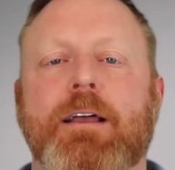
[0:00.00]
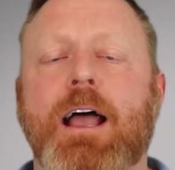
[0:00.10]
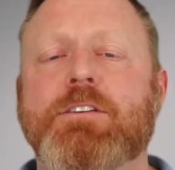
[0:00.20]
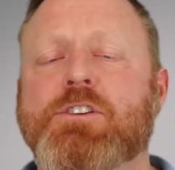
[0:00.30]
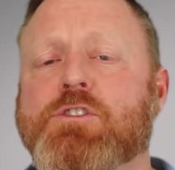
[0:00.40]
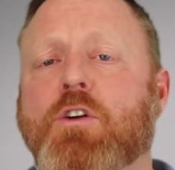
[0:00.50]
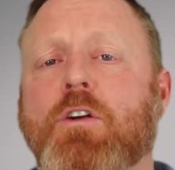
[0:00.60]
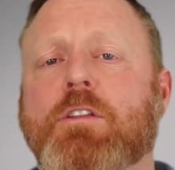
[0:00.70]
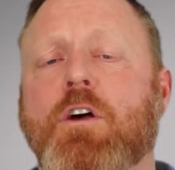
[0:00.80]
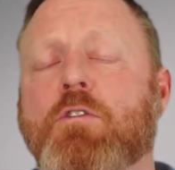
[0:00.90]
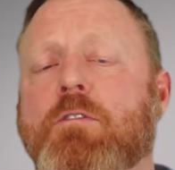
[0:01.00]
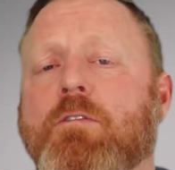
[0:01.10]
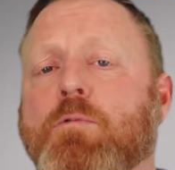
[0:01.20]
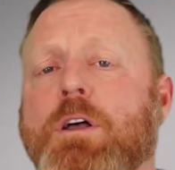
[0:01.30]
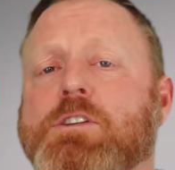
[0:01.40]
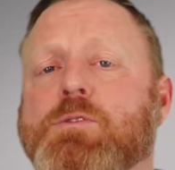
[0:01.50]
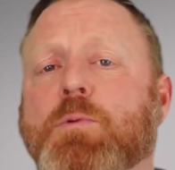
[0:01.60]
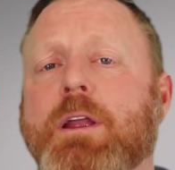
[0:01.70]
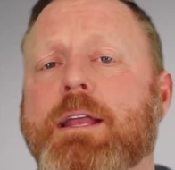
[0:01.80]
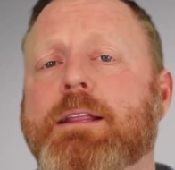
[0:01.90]
Hi, this is Kirk, the owner of
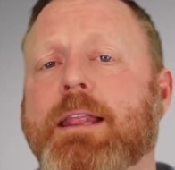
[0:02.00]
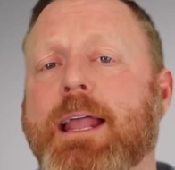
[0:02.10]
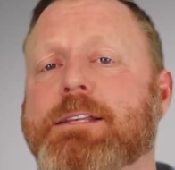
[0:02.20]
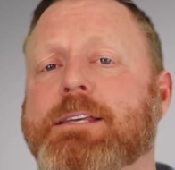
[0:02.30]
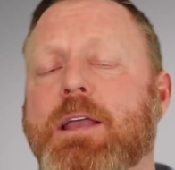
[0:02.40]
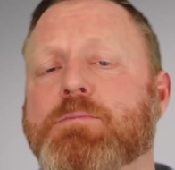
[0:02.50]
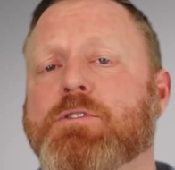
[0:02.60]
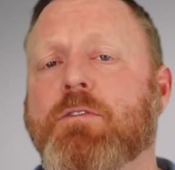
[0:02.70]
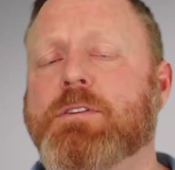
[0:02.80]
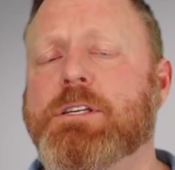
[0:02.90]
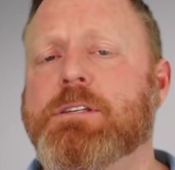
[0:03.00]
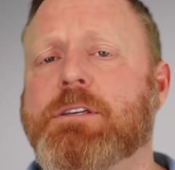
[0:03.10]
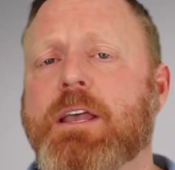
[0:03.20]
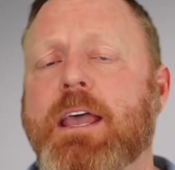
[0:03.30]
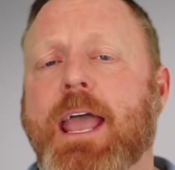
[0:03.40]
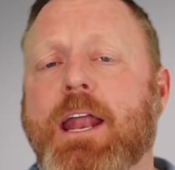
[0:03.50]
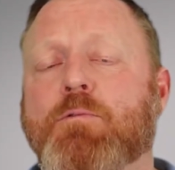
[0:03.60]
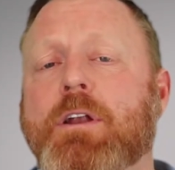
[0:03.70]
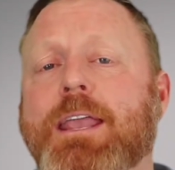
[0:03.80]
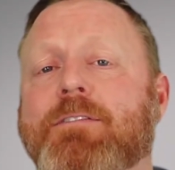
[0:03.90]
Wellspring Landscape Services, and I
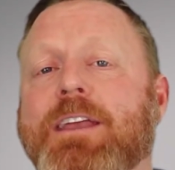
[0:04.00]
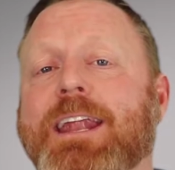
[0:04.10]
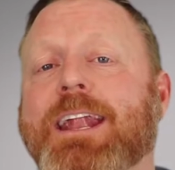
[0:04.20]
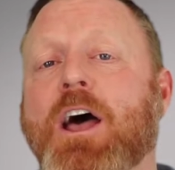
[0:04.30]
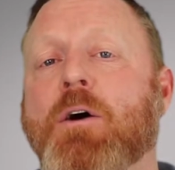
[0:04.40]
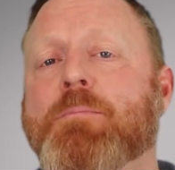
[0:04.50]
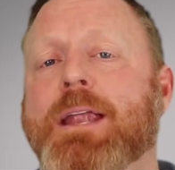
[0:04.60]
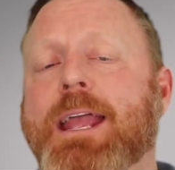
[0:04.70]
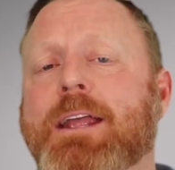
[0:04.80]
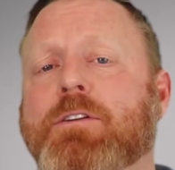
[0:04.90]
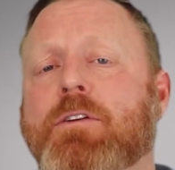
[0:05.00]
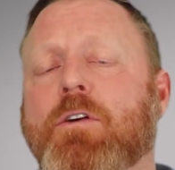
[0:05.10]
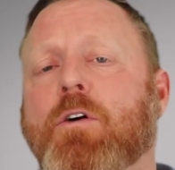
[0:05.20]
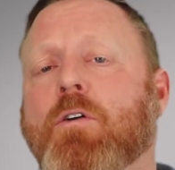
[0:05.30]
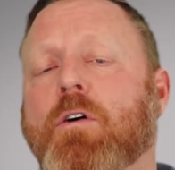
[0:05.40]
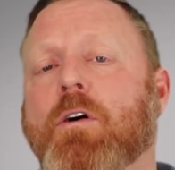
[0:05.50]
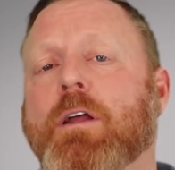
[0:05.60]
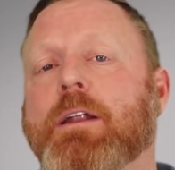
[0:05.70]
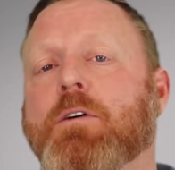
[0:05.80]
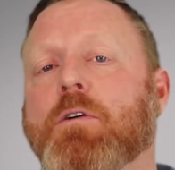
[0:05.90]
want to give you an update
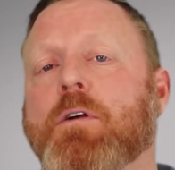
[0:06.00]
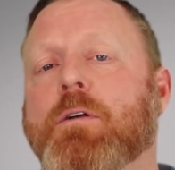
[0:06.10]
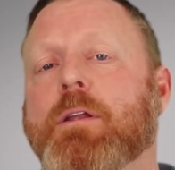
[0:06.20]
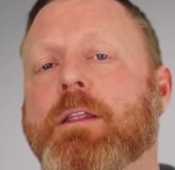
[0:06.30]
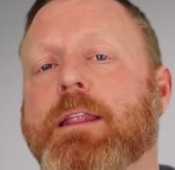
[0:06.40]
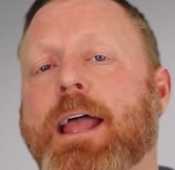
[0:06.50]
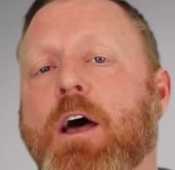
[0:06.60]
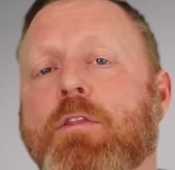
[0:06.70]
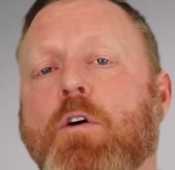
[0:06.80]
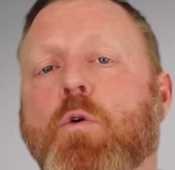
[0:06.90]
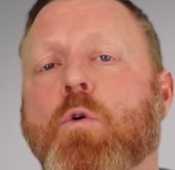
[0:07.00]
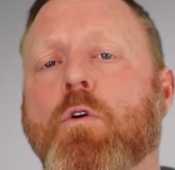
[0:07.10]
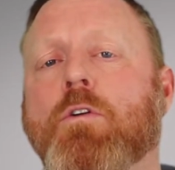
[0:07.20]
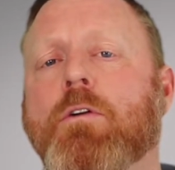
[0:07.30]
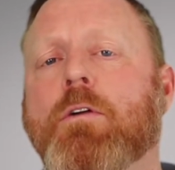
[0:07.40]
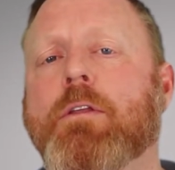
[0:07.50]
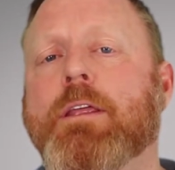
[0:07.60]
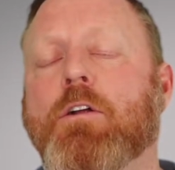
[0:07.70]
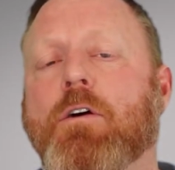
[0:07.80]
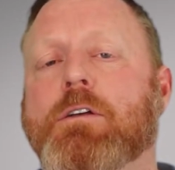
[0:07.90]
on how the order
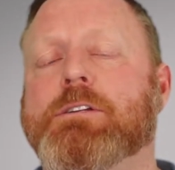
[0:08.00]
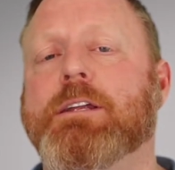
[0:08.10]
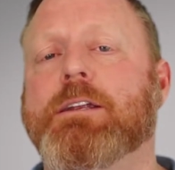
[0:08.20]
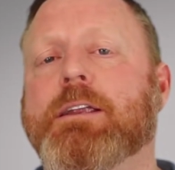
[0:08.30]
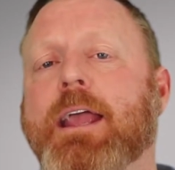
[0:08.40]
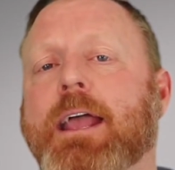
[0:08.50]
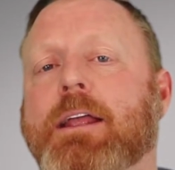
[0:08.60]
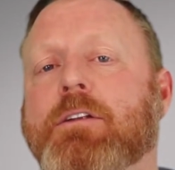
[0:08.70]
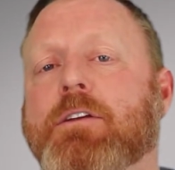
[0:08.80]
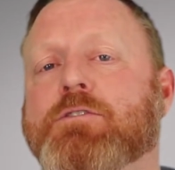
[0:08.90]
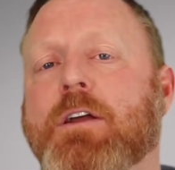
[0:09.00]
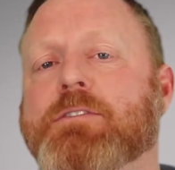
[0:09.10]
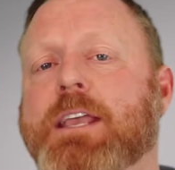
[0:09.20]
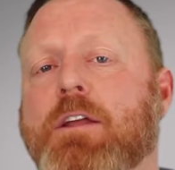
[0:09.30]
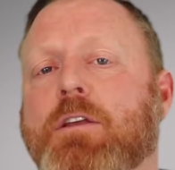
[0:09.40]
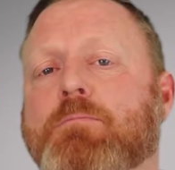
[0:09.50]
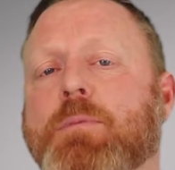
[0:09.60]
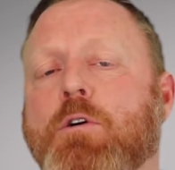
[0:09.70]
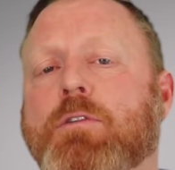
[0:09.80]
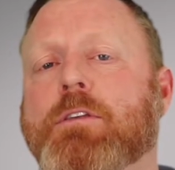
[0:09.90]
that Austin and Travis County
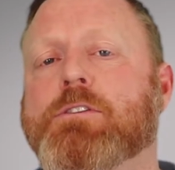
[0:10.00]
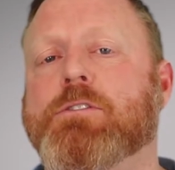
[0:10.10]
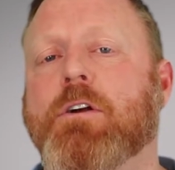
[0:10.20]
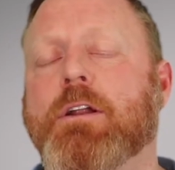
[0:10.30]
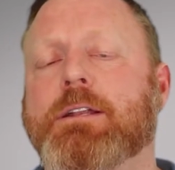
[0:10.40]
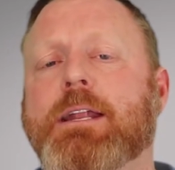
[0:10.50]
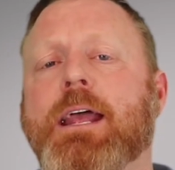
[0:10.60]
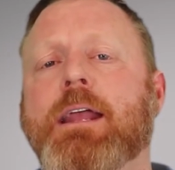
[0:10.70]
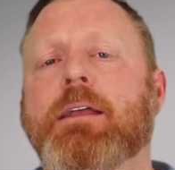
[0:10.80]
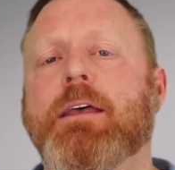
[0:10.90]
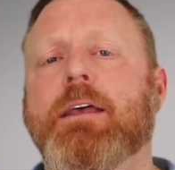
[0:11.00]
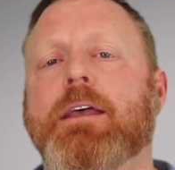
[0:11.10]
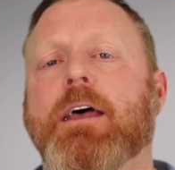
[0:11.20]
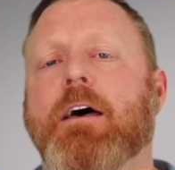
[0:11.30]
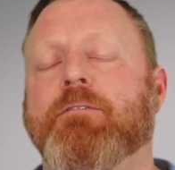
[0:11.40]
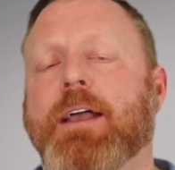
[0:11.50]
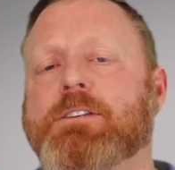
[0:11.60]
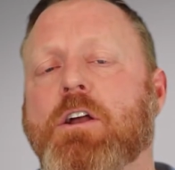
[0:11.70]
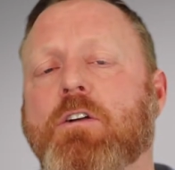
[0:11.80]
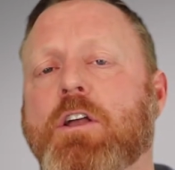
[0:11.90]
both started today
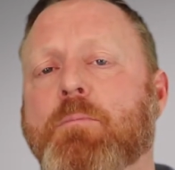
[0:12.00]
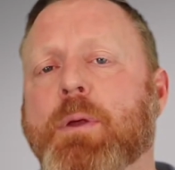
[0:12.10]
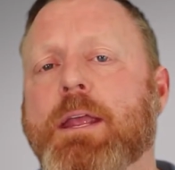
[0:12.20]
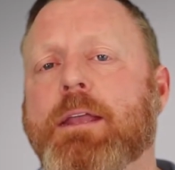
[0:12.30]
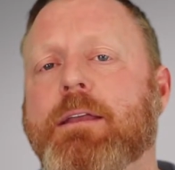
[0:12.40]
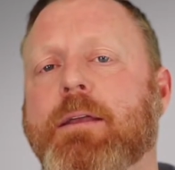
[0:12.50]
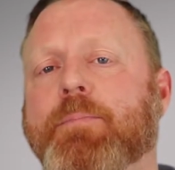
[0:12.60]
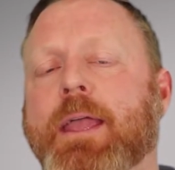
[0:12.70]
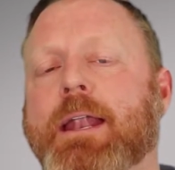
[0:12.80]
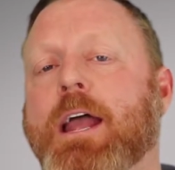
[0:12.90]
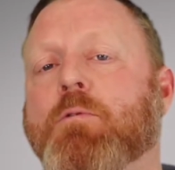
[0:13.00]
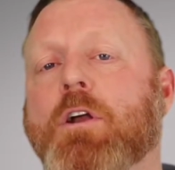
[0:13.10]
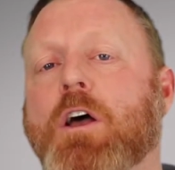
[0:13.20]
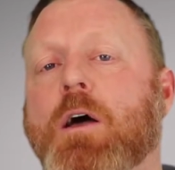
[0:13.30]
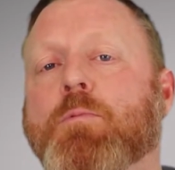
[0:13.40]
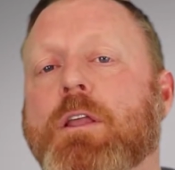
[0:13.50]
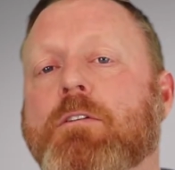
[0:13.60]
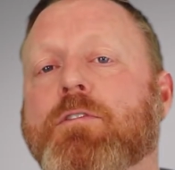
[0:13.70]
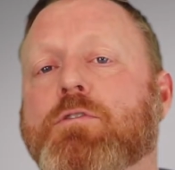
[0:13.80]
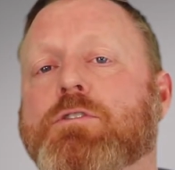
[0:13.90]
affects our company and how we're going to operate in
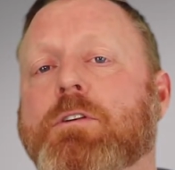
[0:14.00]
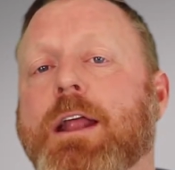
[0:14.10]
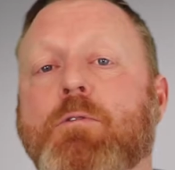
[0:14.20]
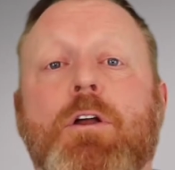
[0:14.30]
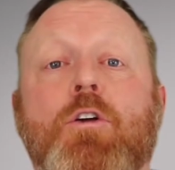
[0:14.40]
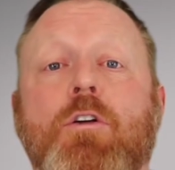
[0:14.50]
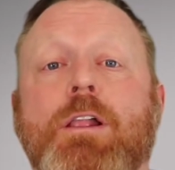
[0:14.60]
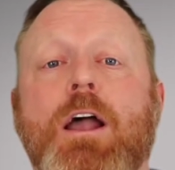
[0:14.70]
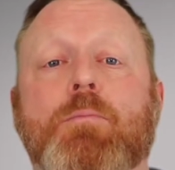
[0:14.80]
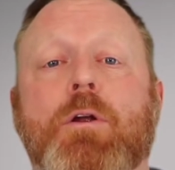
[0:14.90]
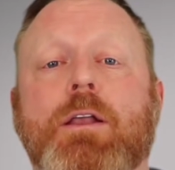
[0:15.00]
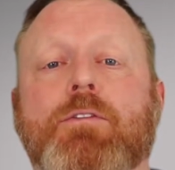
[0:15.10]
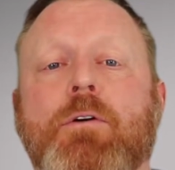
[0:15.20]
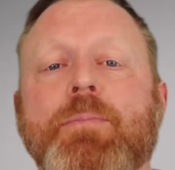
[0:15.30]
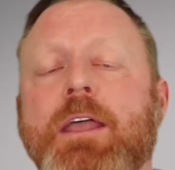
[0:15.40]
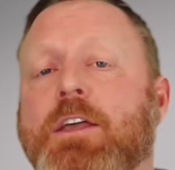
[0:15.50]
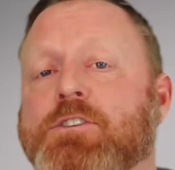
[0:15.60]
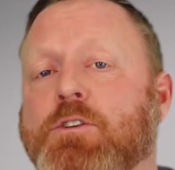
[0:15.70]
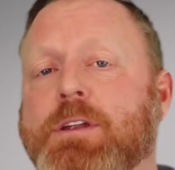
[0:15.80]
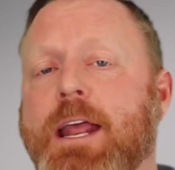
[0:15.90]
the future and how we're currently operating. So
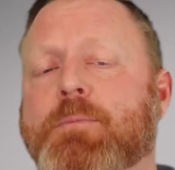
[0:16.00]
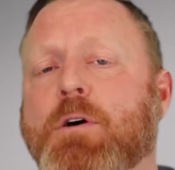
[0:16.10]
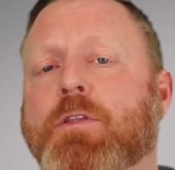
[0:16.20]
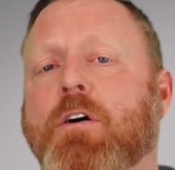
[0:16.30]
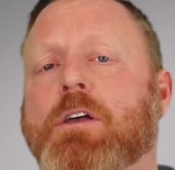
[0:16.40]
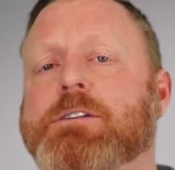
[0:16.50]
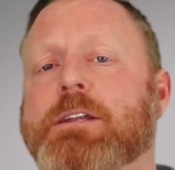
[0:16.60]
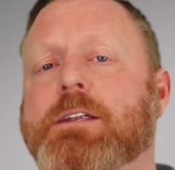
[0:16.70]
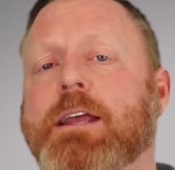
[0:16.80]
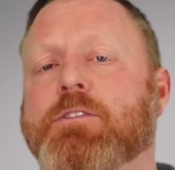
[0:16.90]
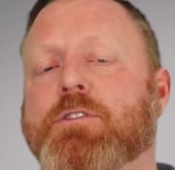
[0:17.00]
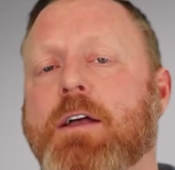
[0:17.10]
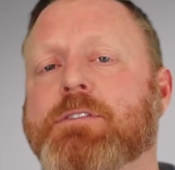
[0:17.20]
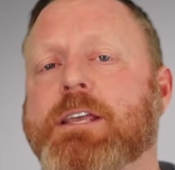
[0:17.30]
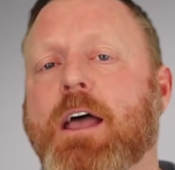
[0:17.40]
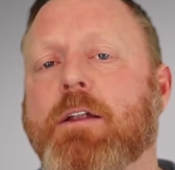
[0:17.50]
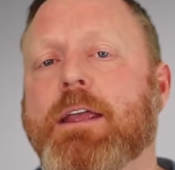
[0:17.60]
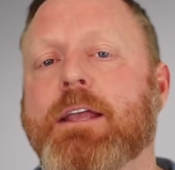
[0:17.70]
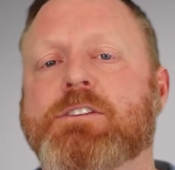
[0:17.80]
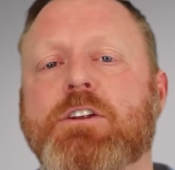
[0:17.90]
today, both Austin and Travis
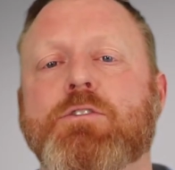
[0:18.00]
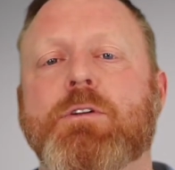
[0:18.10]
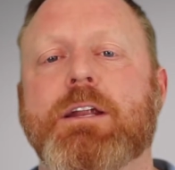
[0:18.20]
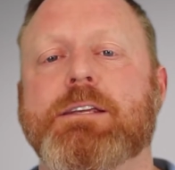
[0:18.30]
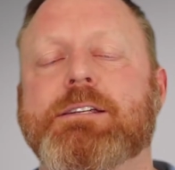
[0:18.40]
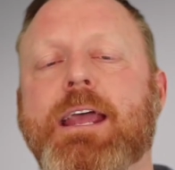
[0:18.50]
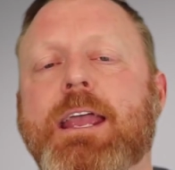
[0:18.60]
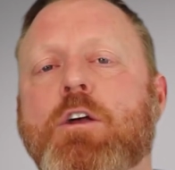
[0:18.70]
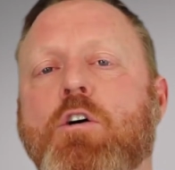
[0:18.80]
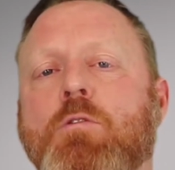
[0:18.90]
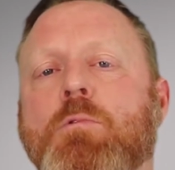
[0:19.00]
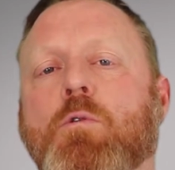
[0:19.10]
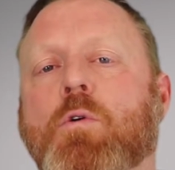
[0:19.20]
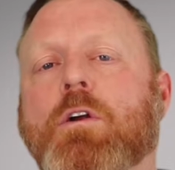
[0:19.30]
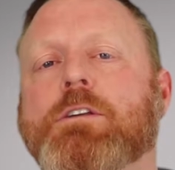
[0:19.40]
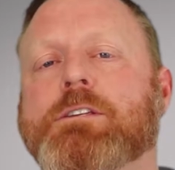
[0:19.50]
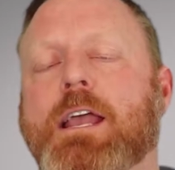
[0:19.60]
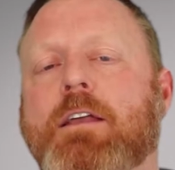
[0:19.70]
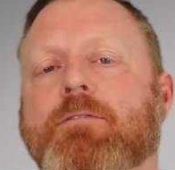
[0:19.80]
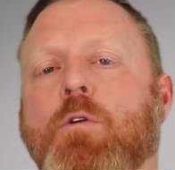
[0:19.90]
County instituted a stay home, work
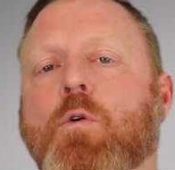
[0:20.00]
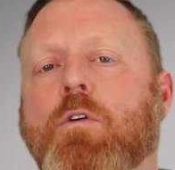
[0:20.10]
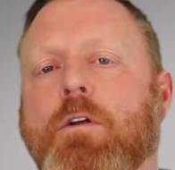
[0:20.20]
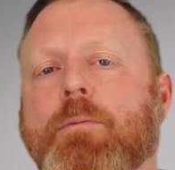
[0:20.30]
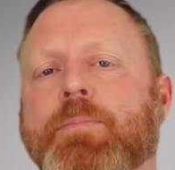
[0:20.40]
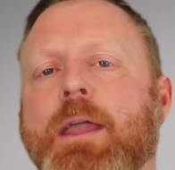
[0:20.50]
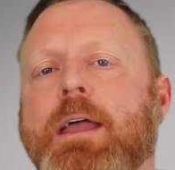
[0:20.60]
safe order.